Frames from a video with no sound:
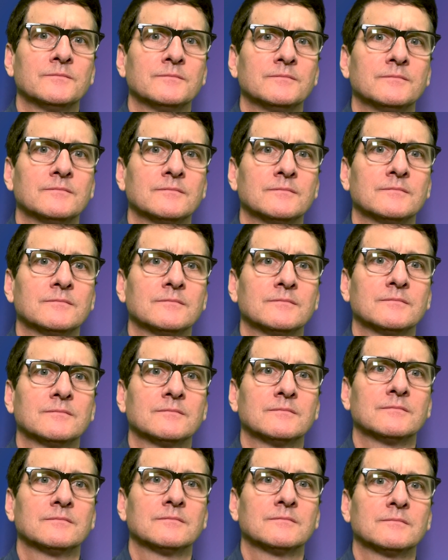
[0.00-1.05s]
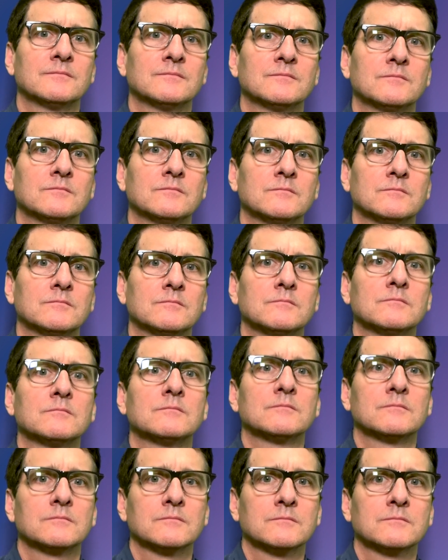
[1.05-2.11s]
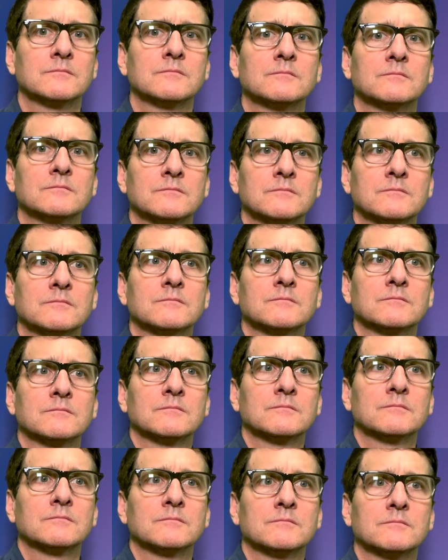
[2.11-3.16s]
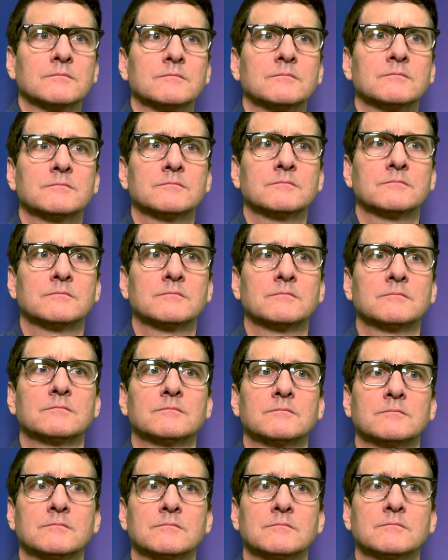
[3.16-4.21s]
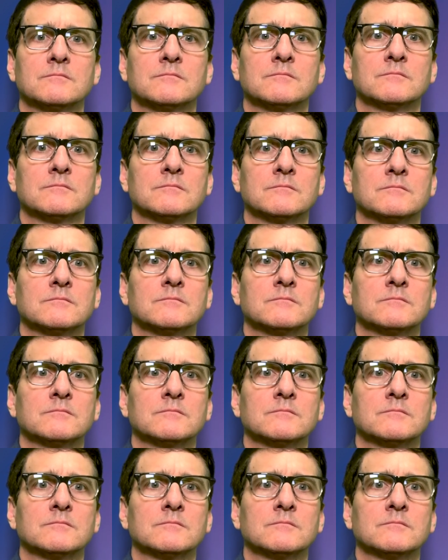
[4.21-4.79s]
No words are spoken by the person on screen.